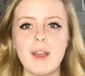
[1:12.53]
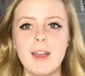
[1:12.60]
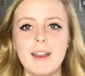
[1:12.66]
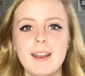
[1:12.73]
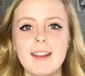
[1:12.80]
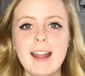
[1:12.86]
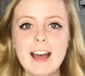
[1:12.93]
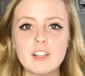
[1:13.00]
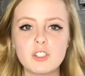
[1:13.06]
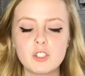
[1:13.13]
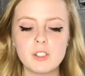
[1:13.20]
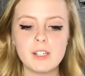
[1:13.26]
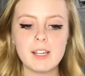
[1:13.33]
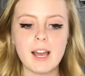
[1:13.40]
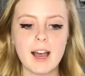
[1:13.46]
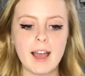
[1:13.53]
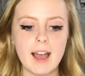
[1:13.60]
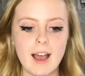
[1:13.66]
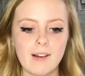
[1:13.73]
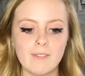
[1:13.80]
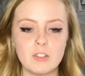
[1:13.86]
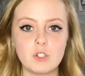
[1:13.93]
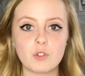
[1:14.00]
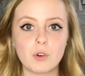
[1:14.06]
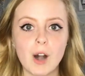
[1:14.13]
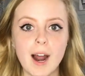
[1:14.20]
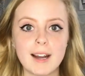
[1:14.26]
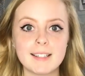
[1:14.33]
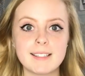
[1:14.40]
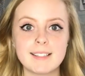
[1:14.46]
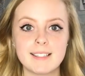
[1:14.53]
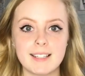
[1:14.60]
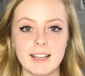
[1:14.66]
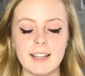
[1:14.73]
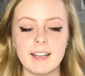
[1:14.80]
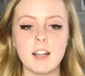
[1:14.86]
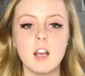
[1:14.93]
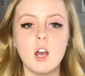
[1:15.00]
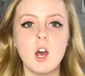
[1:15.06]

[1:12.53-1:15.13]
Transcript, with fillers: and naturally I have dry skin.